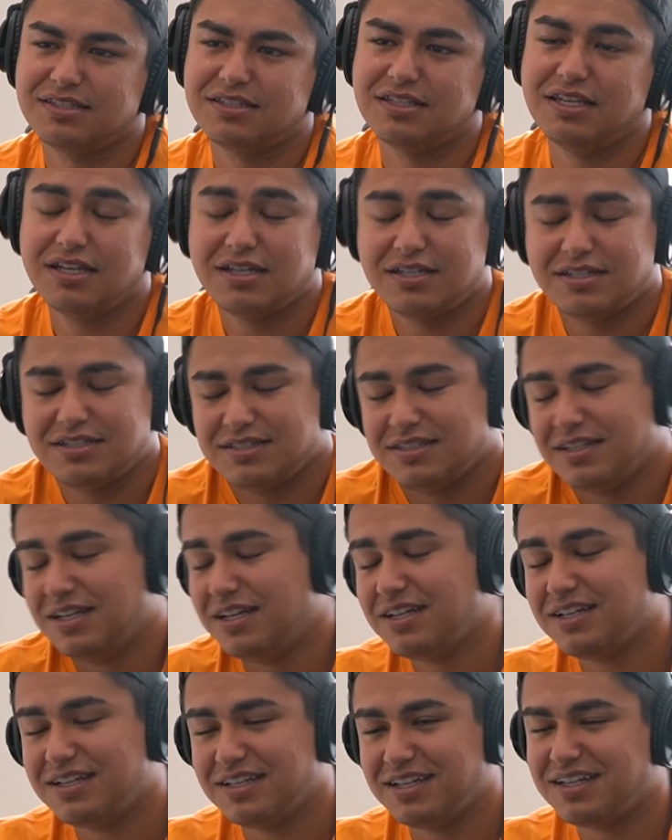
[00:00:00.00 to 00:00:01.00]
Yeah.
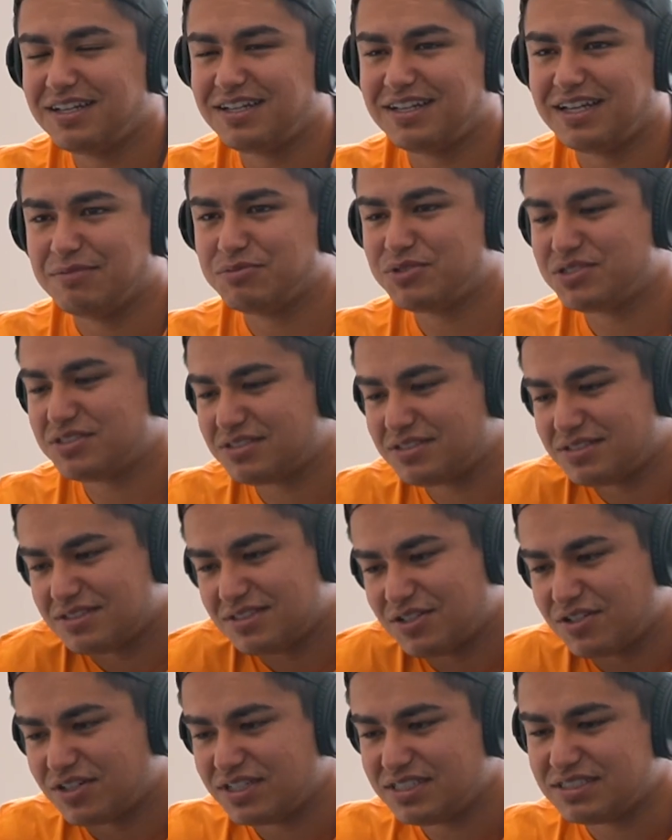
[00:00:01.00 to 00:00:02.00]
I'm
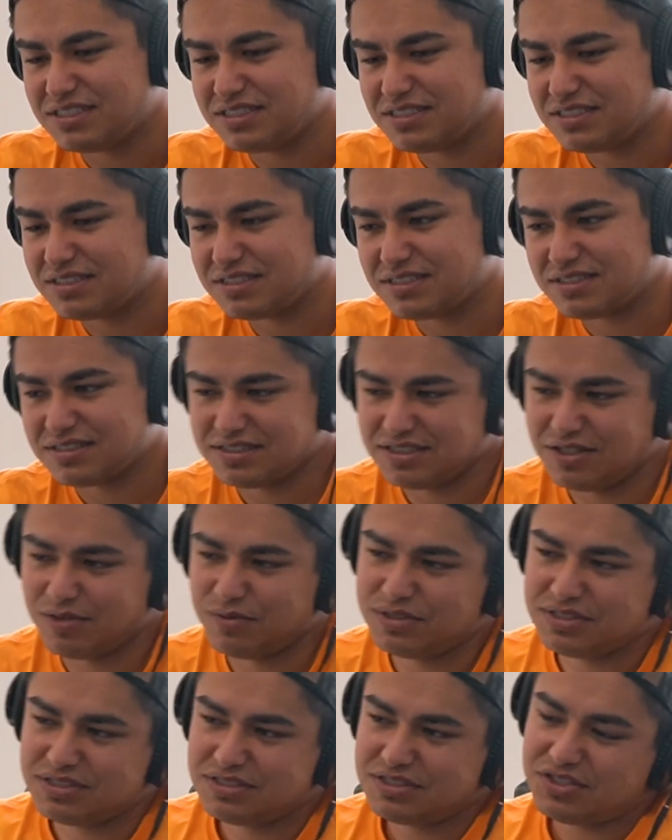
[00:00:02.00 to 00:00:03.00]
just crazy and
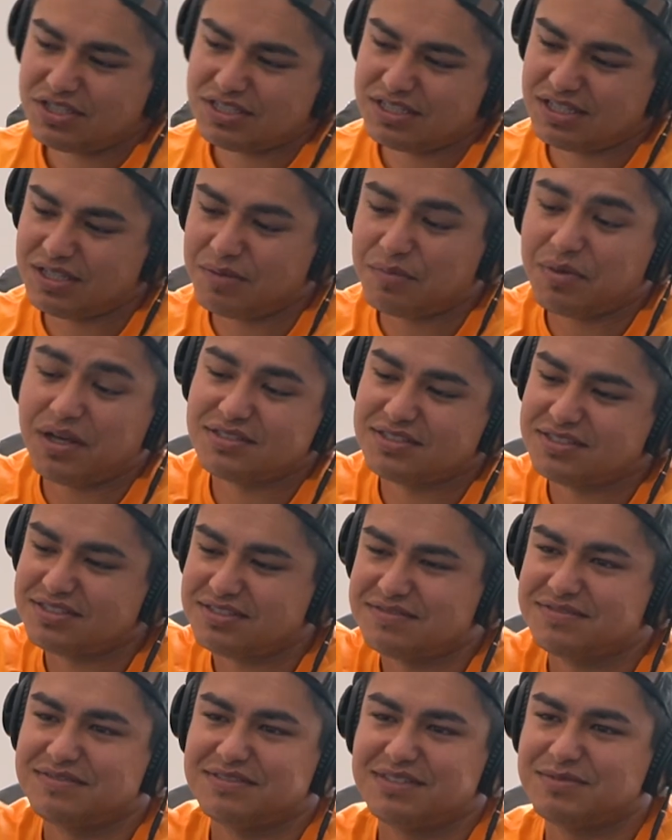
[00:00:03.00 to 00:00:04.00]
always try to think
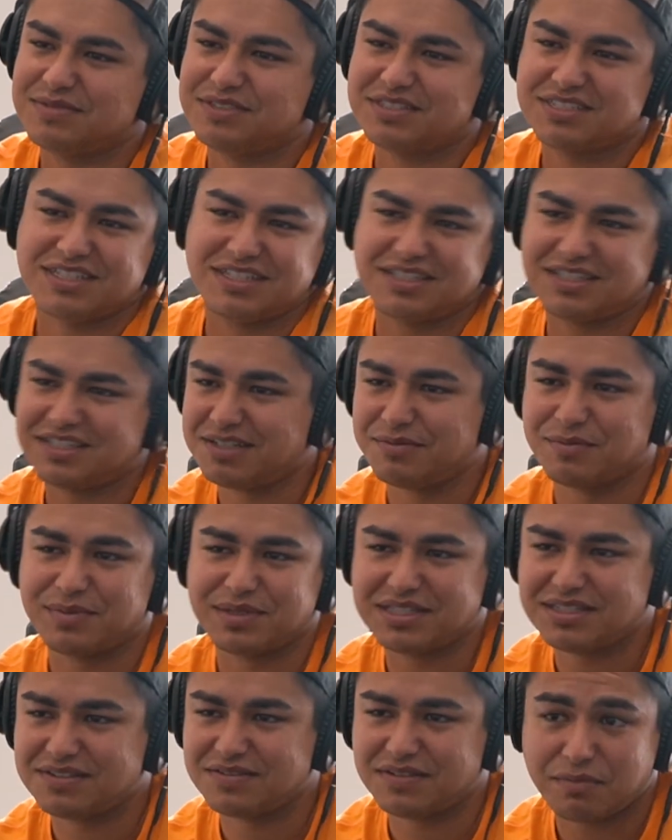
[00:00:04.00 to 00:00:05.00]
positive. And I'm just like,
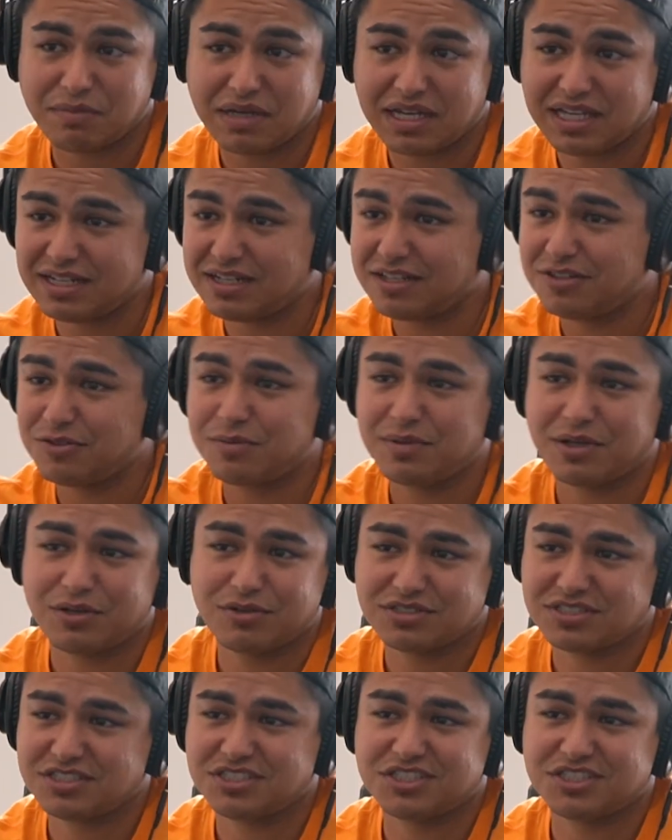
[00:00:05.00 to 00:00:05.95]
believe, imaginándome cosas